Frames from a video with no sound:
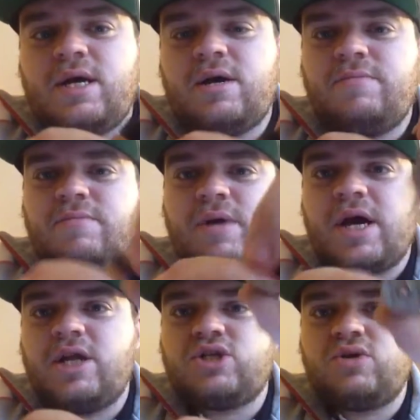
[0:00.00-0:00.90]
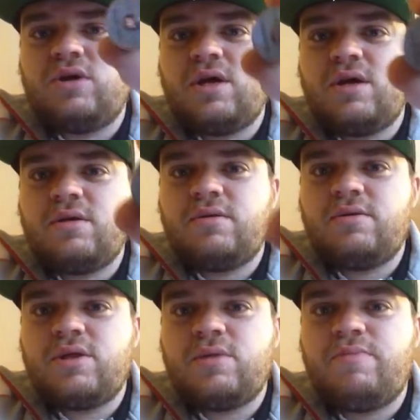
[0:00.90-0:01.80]
I'm going to show you
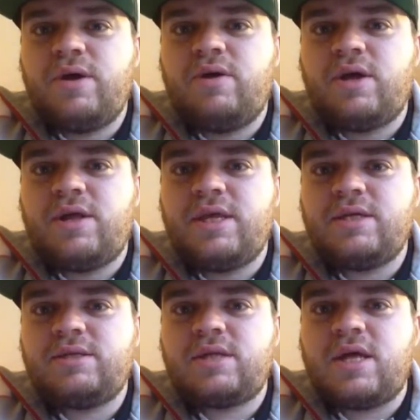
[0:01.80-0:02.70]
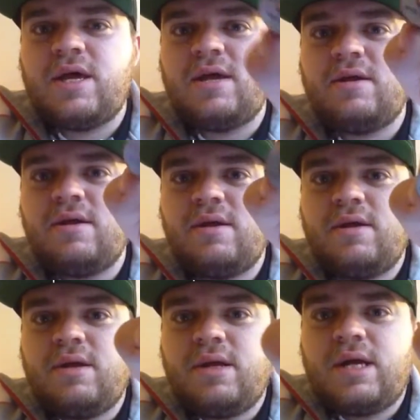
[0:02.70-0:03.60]
the build on this, and then
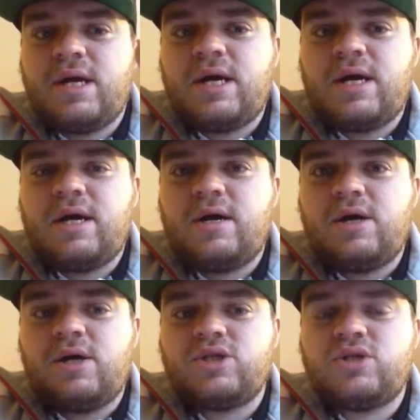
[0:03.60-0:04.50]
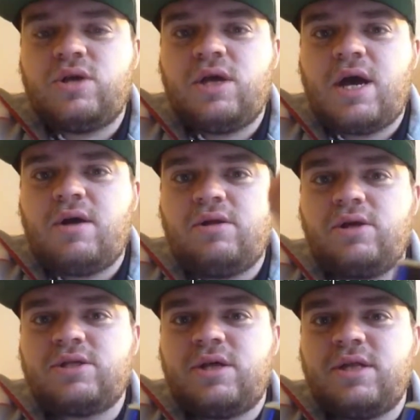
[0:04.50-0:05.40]
I'll show you how it
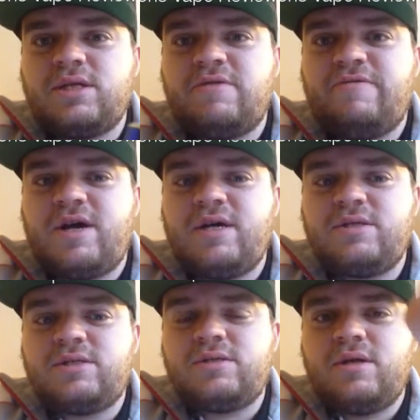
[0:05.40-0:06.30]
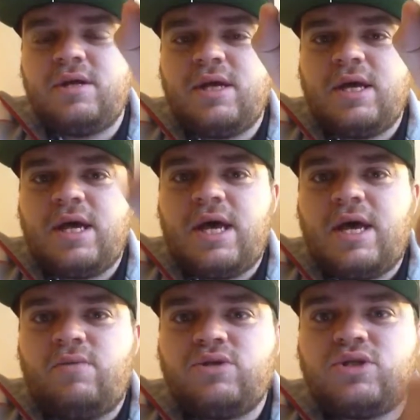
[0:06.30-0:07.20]
looks on this device,
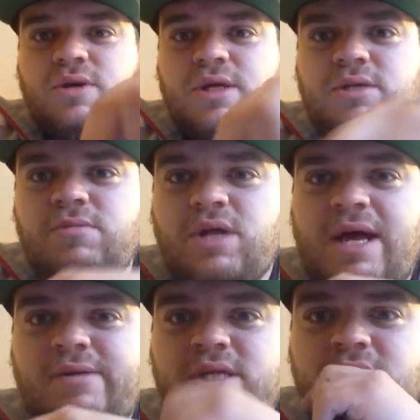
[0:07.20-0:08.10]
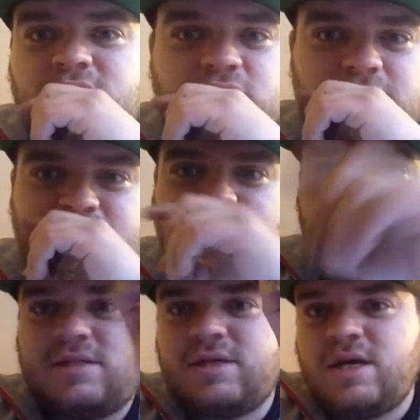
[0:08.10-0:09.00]
and we'll show you some clouds that it chucks
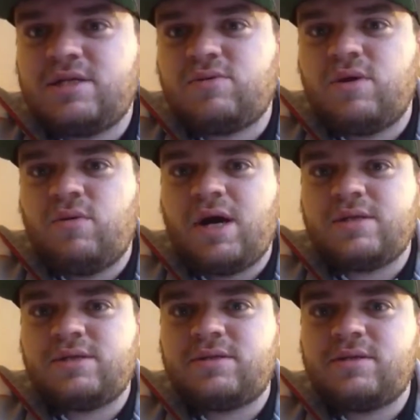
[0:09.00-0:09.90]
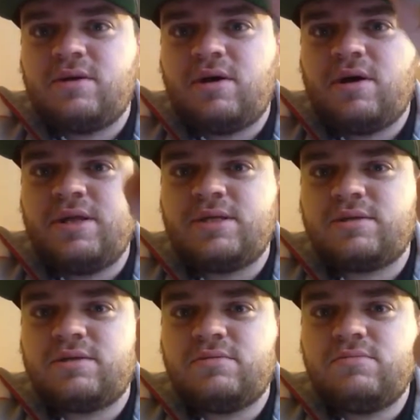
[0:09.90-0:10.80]
at 20 watts on
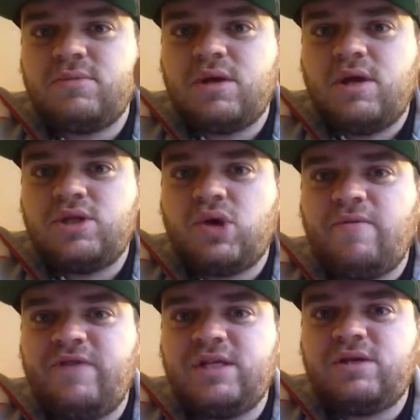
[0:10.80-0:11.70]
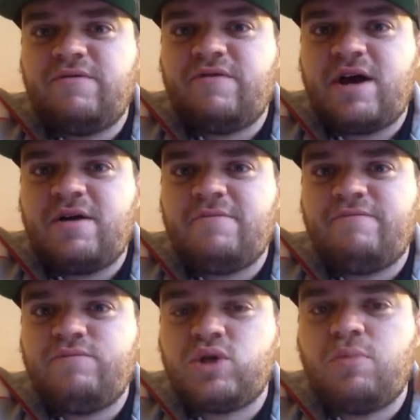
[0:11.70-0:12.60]
this Tobe
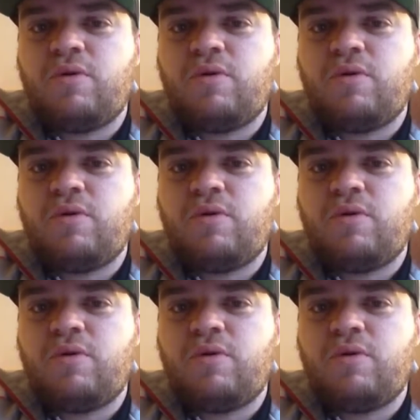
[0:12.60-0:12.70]
V2.5